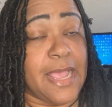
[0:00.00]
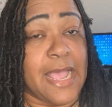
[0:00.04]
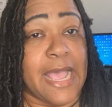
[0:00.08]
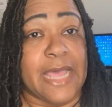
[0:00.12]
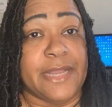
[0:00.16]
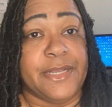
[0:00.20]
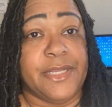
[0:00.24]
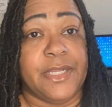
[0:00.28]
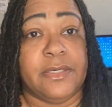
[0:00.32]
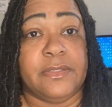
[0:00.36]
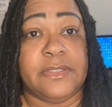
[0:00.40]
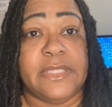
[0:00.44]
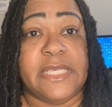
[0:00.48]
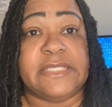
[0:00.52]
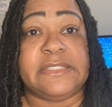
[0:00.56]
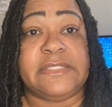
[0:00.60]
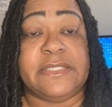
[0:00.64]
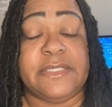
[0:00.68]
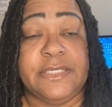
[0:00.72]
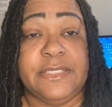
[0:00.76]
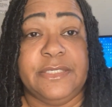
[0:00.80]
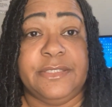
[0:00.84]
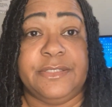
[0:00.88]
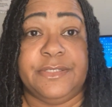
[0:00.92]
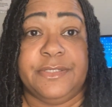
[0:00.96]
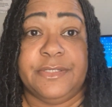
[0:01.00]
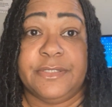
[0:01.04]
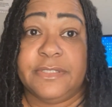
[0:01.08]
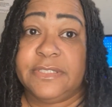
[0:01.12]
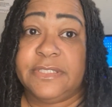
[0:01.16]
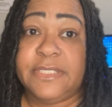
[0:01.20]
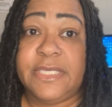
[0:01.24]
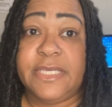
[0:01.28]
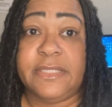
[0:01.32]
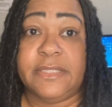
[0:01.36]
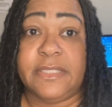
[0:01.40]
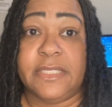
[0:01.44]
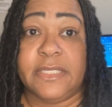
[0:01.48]
I know that's easier
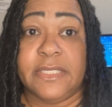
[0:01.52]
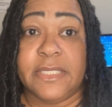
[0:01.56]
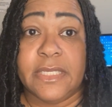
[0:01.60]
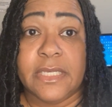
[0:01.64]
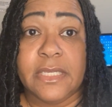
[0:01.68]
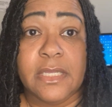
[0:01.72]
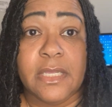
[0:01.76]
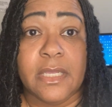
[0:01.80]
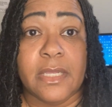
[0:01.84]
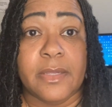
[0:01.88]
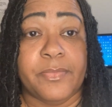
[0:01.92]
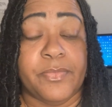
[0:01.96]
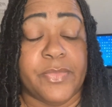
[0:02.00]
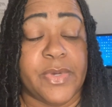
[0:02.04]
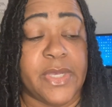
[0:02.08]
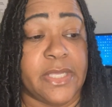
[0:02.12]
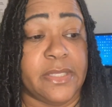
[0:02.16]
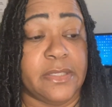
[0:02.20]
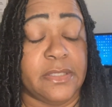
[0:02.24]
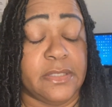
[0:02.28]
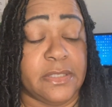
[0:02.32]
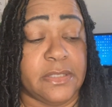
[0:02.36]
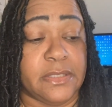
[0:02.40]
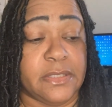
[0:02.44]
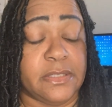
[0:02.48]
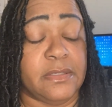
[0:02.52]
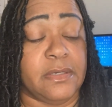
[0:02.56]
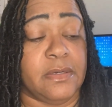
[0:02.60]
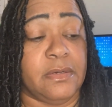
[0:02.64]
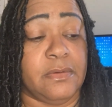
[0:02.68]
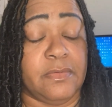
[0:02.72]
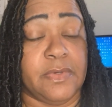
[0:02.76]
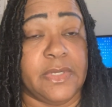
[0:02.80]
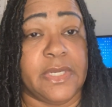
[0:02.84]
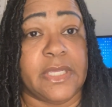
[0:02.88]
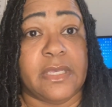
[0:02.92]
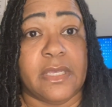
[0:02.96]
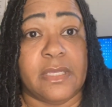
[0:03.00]
said than done, but
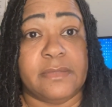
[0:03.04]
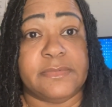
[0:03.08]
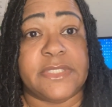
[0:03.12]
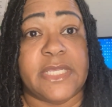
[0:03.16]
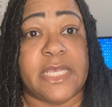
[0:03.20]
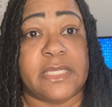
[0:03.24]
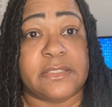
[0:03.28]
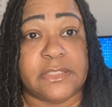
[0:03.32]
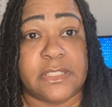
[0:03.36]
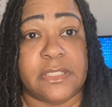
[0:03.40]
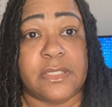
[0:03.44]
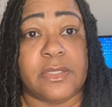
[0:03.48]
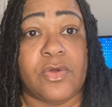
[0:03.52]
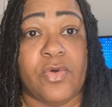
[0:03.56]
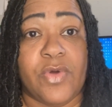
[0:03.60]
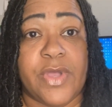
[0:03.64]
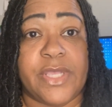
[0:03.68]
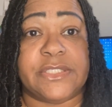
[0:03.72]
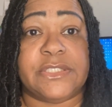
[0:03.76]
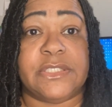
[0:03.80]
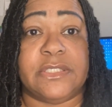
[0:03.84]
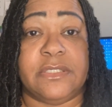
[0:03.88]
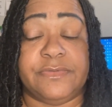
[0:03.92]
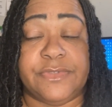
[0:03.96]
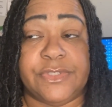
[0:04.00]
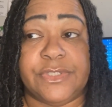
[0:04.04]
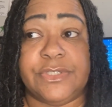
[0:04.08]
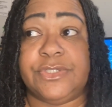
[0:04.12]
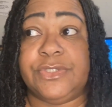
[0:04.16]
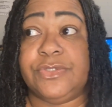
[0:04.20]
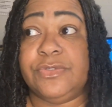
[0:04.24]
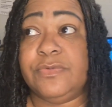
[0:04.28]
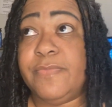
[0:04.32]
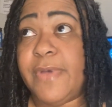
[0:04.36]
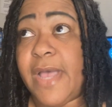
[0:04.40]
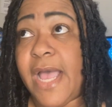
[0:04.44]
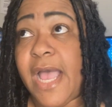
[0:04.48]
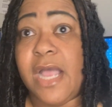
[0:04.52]
when it comes down to the question of should
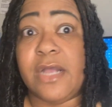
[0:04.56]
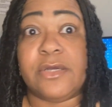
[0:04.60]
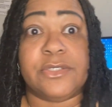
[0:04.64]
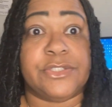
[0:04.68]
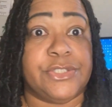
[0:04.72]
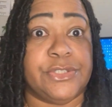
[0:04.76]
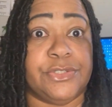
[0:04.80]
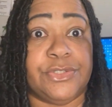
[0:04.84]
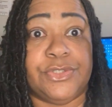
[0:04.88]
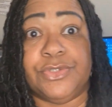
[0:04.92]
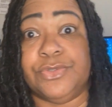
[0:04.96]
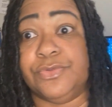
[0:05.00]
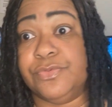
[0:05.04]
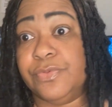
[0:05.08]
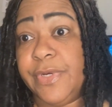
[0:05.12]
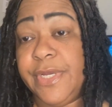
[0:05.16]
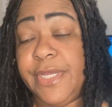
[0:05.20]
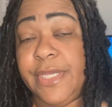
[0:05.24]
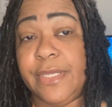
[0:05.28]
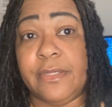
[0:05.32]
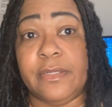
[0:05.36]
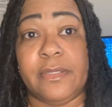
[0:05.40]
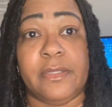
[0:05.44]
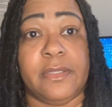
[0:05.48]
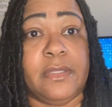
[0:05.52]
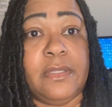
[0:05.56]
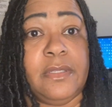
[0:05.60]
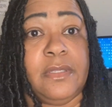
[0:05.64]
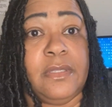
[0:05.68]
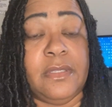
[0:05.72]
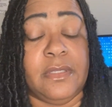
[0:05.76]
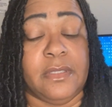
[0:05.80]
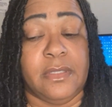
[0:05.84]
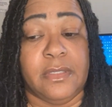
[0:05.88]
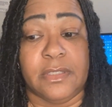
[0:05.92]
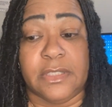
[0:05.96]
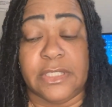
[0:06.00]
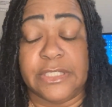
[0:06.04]
you buy or should you rent,
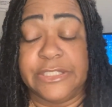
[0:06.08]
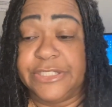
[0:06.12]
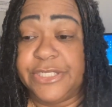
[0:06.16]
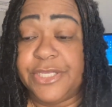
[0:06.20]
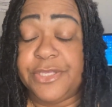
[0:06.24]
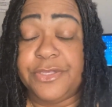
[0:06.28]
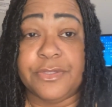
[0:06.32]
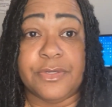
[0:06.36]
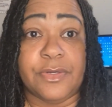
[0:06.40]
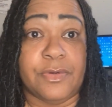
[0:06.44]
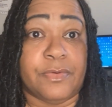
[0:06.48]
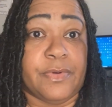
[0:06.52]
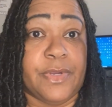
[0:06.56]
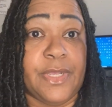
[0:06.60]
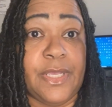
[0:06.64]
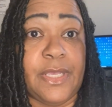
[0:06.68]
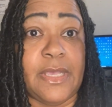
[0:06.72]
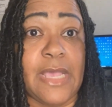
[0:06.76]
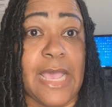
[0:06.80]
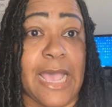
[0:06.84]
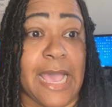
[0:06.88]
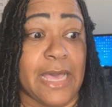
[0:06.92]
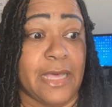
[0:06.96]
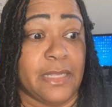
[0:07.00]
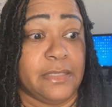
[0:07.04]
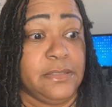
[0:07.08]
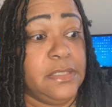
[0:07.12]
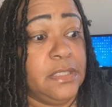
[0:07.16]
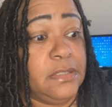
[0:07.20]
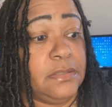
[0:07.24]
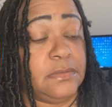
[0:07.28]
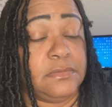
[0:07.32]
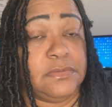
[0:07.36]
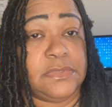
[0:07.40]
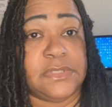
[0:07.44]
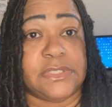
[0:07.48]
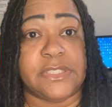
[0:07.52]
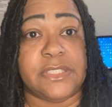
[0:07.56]
continue to rent, I
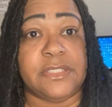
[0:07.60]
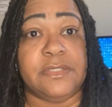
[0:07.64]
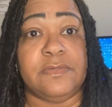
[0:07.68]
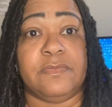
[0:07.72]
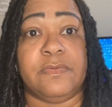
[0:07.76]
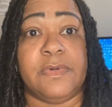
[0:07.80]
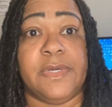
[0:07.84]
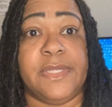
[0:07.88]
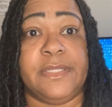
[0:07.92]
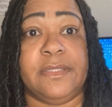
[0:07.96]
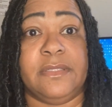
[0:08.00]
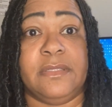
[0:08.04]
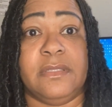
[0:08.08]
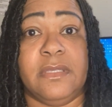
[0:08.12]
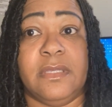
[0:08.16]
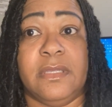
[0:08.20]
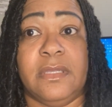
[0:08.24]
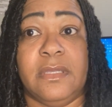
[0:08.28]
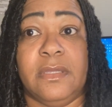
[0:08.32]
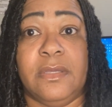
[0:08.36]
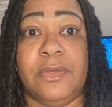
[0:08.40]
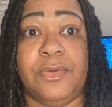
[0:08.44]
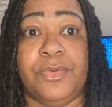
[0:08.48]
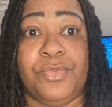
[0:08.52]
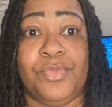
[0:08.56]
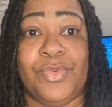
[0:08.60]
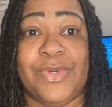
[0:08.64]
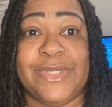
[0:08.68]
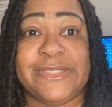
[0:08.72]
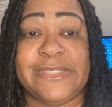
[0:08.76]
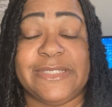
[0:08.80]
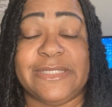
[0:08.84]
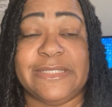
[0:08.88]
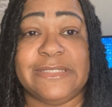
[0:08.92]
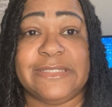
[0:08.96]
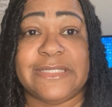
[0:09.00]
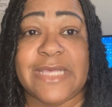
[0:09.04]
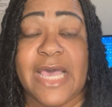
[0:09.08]
don't see what
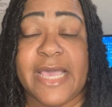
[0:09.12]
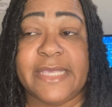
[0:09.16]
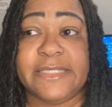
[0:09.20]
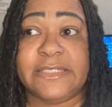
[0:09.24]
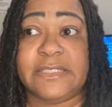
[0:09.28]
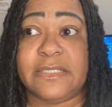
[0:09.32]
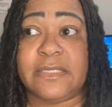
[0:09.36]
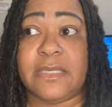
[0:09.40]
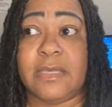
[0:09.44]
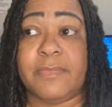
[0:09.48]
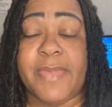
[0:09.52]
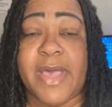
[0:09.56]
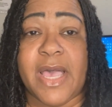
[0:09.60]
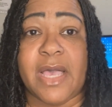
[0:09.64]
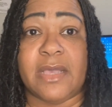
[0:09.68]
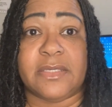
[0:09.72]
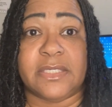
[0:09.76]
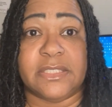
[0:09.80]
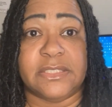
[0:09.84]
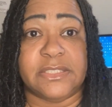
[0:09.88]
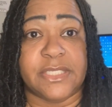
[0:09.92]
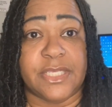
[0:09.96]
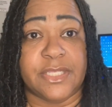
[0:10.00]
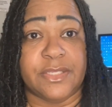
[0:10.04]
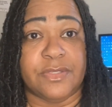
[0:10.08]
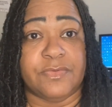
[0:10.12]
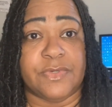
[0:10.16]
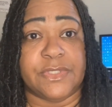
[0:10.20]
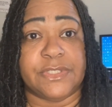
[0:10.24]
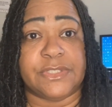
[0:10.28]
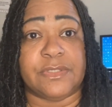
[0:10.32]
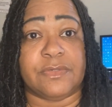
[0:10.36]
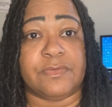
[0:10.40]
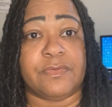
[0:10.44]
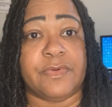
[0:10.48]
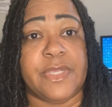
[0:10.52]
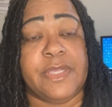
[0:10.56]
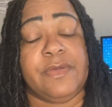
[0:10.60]
what's enticing about continuing
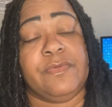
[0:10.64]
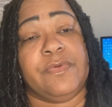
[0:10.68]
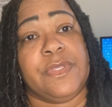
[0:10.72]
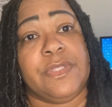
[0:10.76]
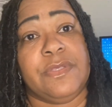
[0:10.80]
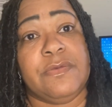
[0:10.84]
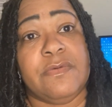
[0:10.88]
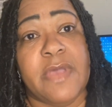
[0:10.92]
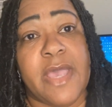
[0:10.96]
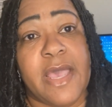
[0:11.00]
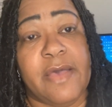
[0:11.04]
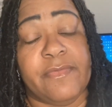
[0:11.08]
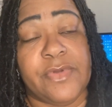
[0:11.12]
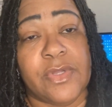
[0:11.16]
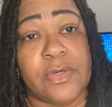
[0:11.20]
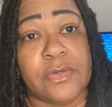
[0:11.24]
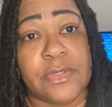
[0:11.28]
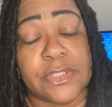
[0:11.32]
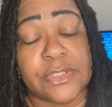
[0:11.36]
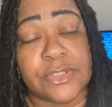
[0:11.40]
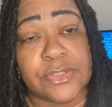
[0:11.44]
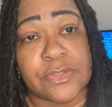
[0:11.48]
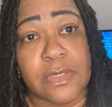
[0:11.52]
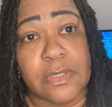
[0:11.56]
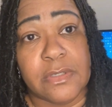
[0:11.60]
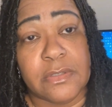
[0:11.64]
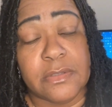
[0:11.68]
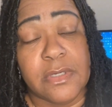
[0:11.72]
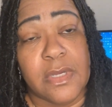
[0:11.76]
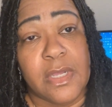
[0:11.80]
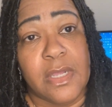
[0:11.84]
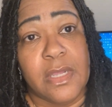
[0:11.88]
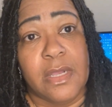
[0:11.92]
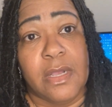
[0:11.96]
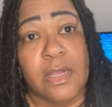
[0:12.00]
to rent when you have no control